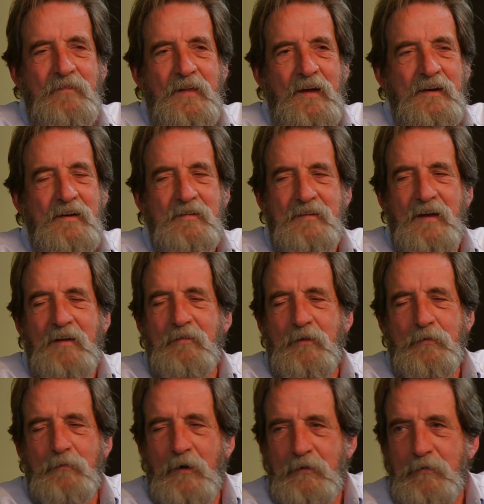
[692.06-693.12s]
I guess they have
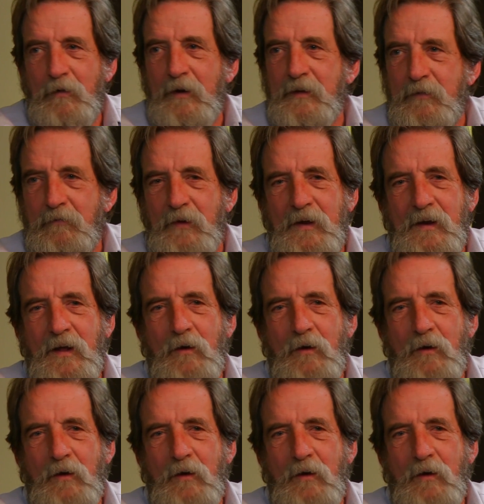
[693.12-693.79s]
as much right to be an